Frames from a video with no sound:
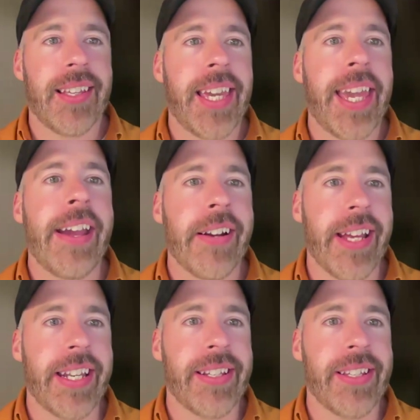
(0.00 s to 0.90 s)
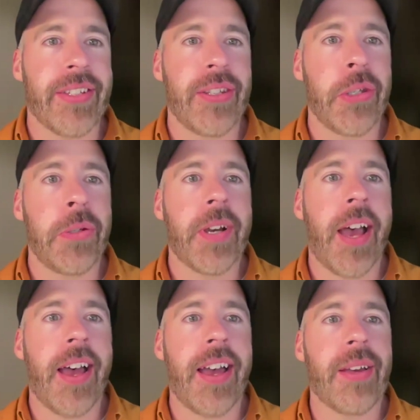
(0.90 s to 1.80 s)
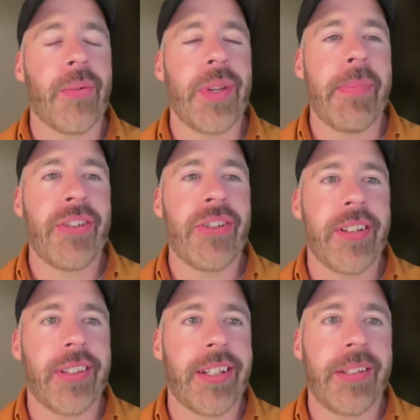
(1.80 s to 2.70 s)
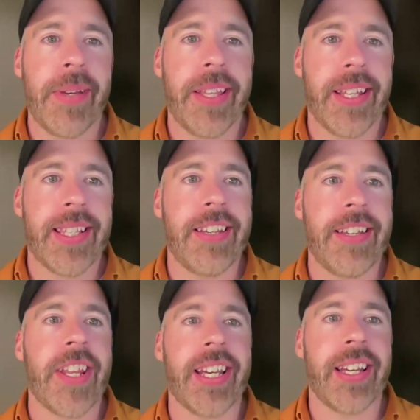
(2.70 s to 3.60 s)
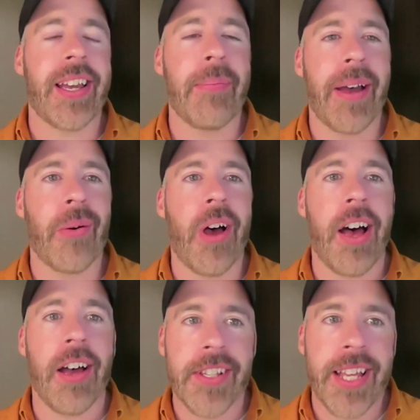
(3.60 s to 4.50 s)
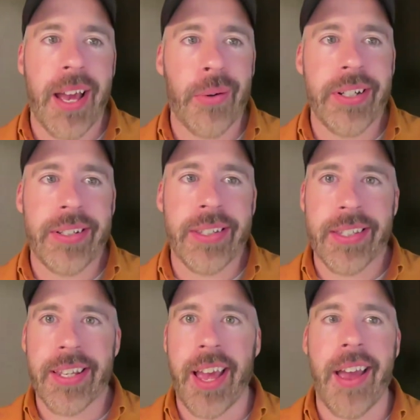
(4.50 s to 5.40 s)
Karen, we mentioned a little bit this evening about office hours.